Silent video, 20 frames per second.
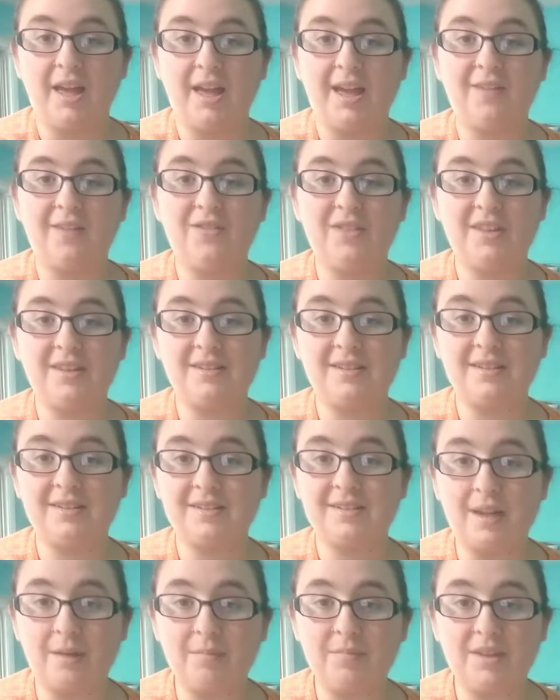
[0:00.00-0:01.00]
If this is
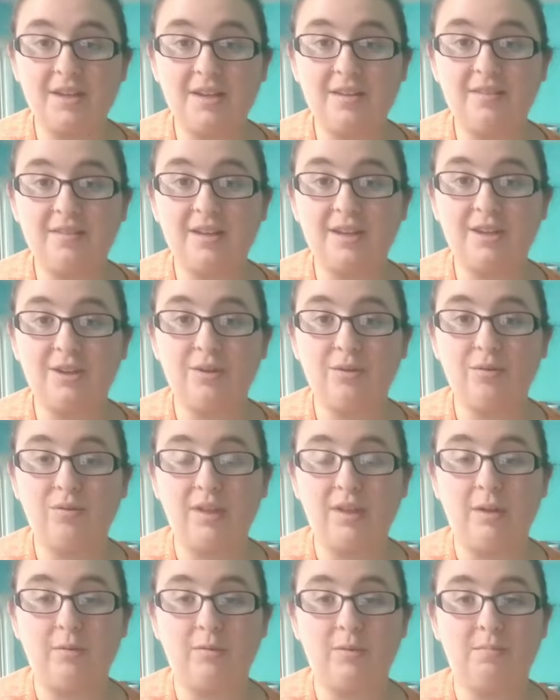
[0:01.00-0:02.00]
something that you
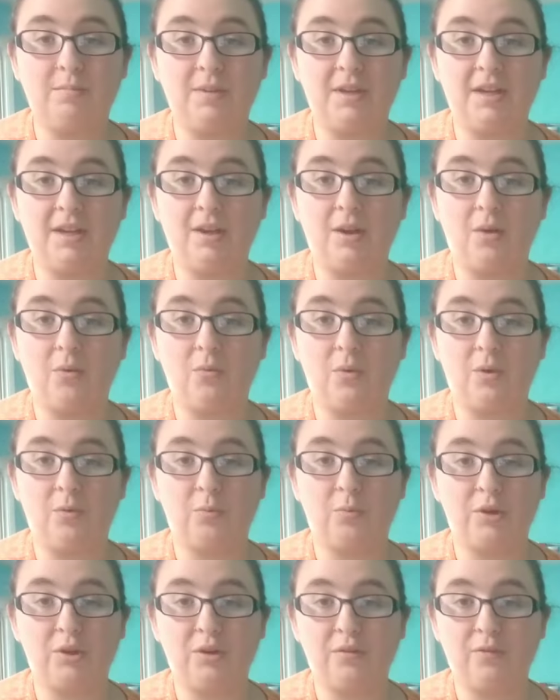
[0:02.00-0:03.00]
think would be a
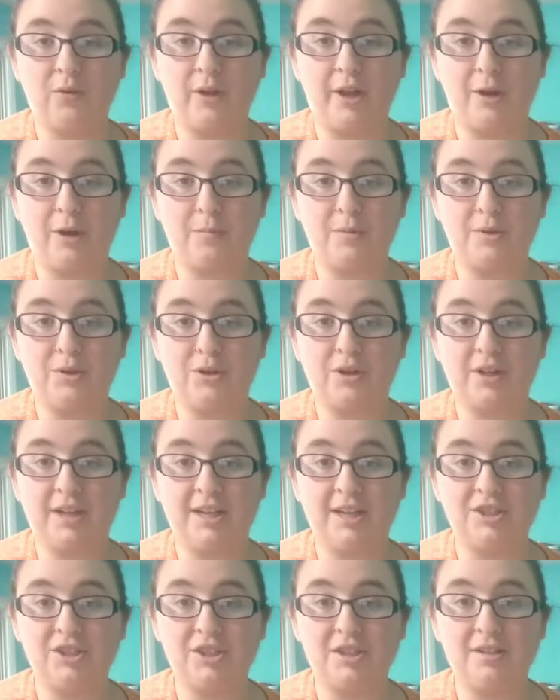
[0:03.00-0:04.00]
wonderful help in your
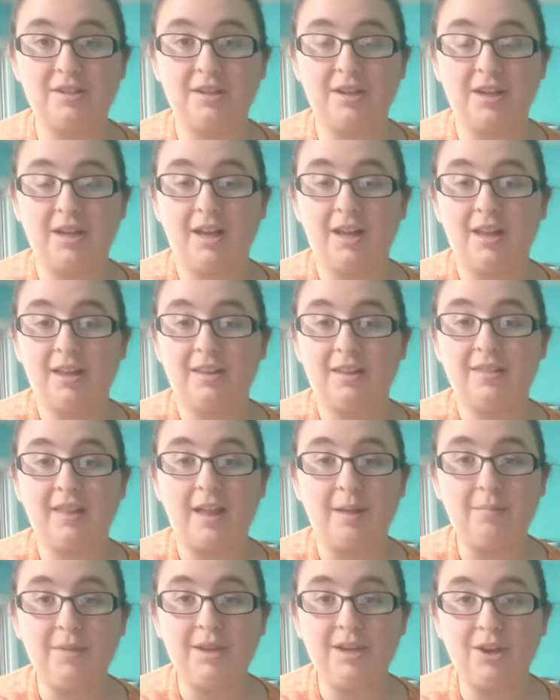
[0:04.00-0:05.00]
kitchen,
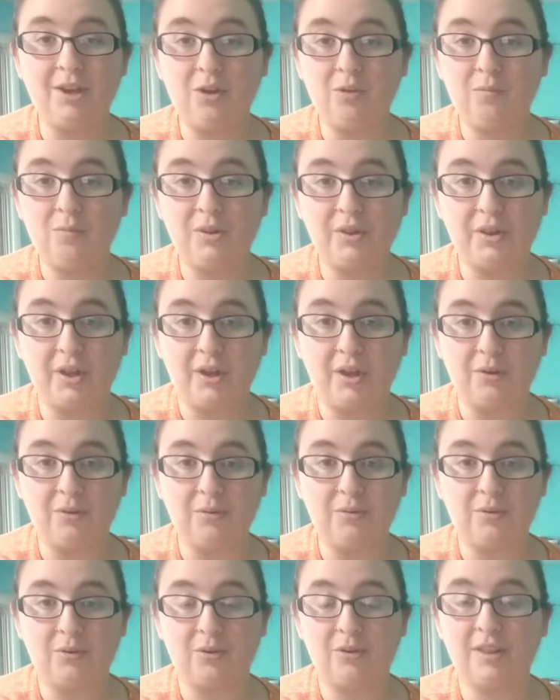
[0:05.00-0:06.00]
let me know
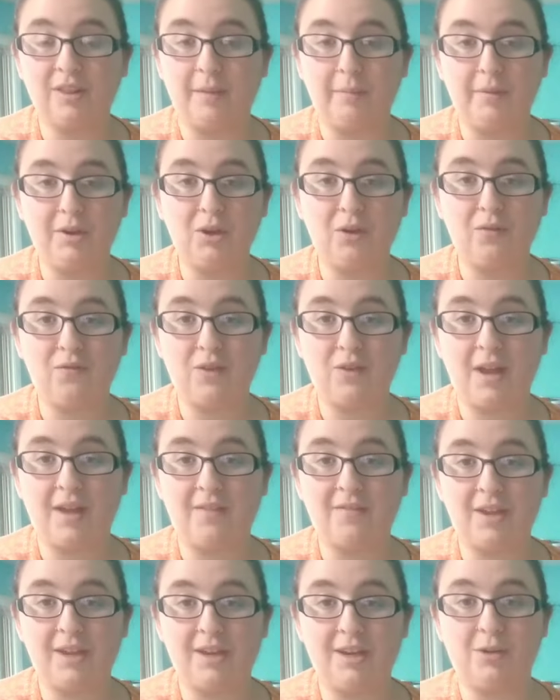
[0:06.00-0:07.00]
below, or let me know if you
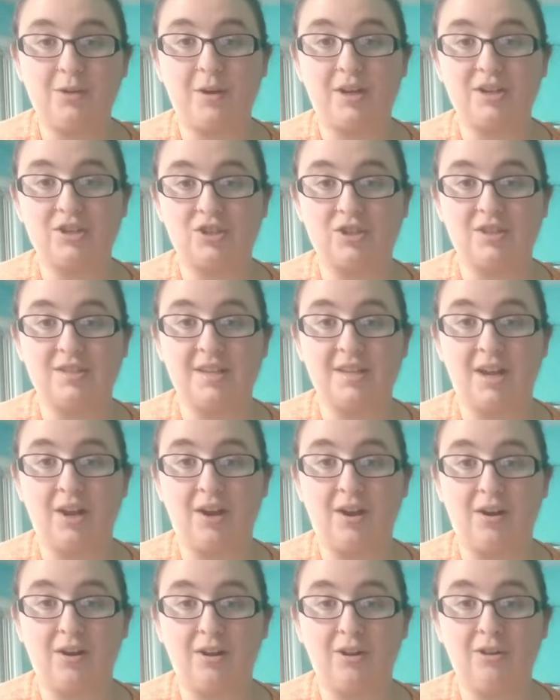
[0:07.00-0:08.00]
have any questions at
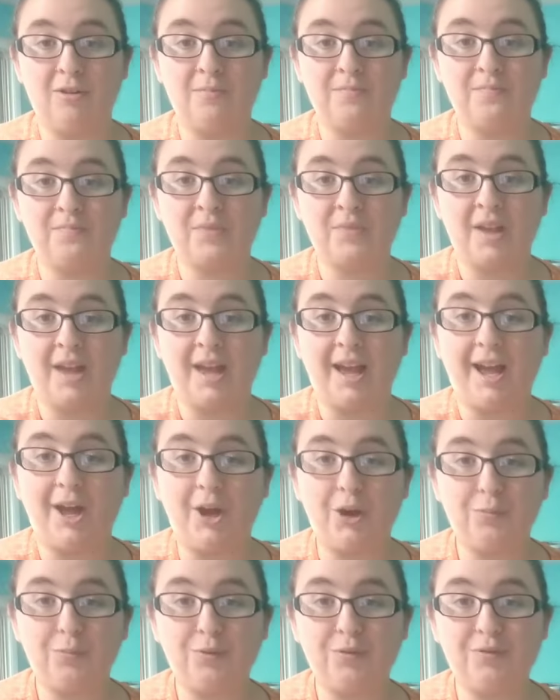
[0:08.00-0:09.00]
all. I
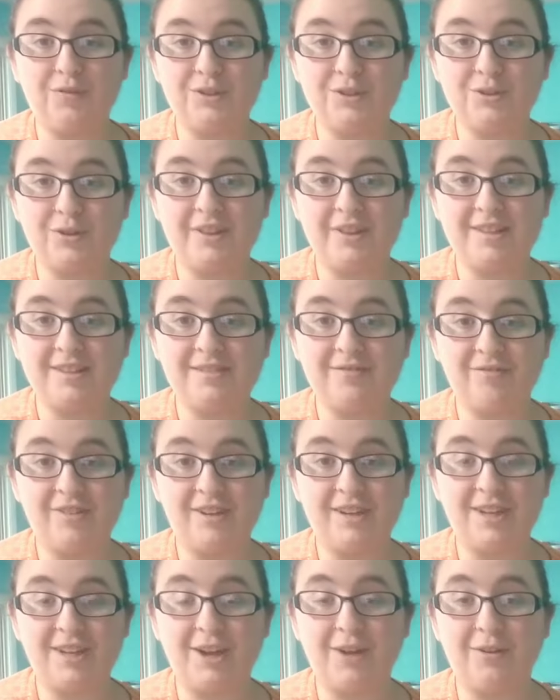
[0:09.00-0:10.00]
hope you've enjoyed this
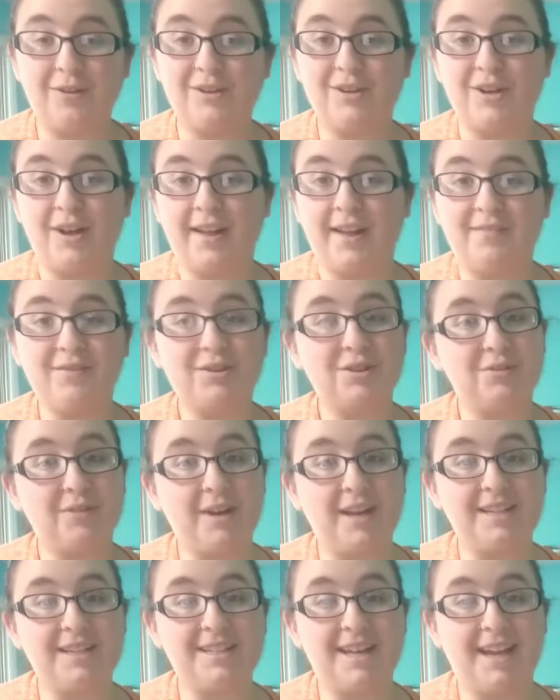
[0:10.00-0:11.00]
video, and y'all have a
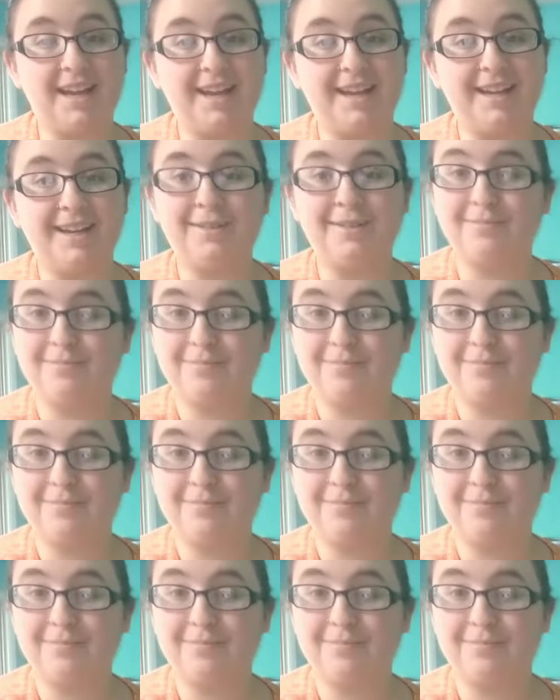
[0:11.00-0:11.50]
great day.